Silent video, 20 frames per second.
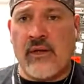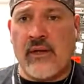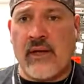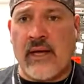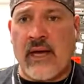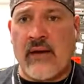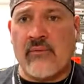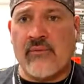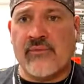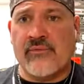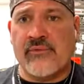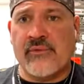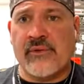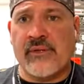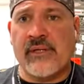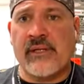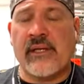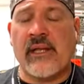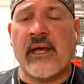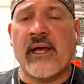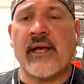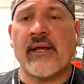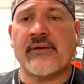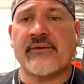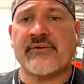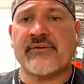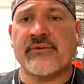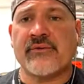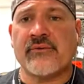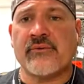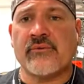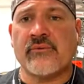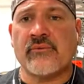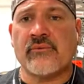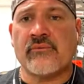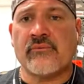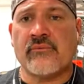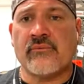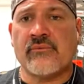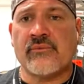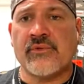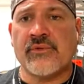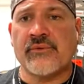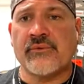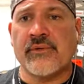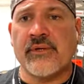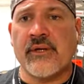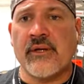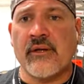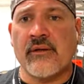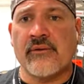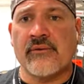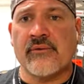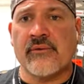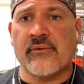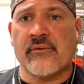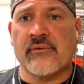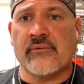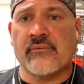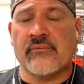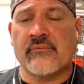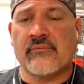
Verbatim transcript: I would really like to do another.